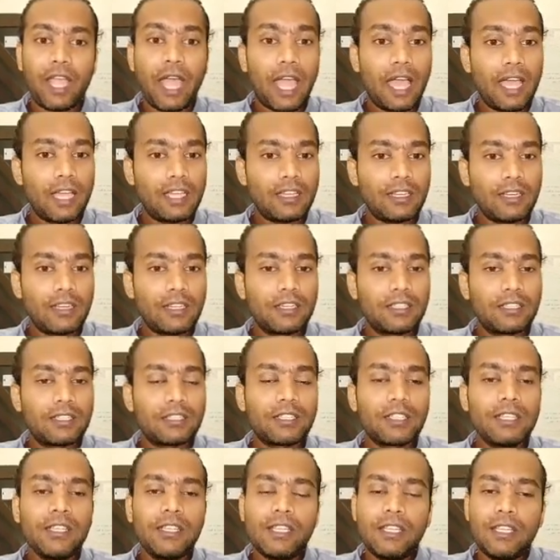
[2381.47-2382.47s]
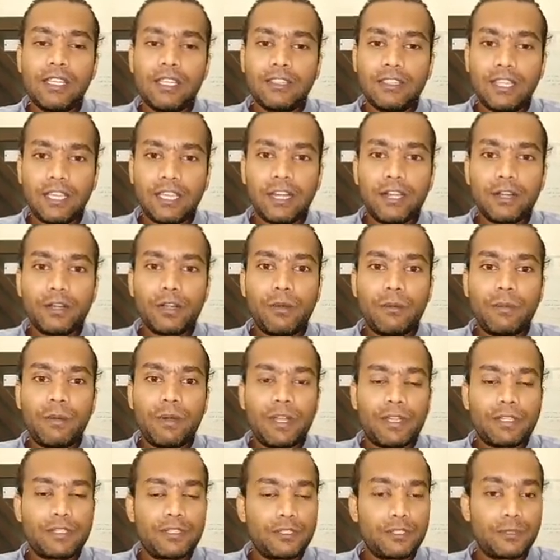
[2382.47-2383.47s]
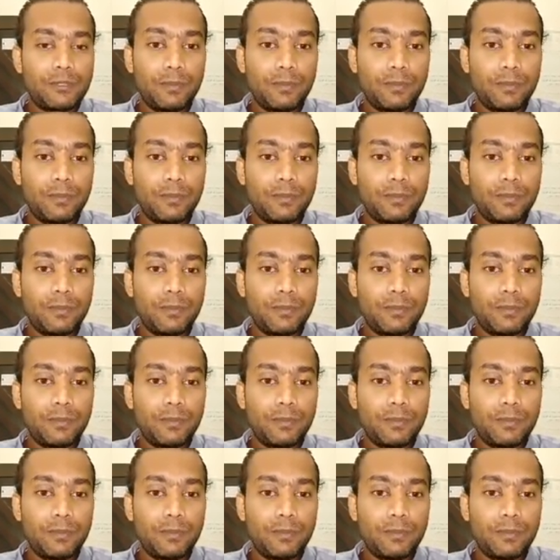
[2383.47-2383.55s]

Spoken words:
Hacker Earth, they kind of competitions.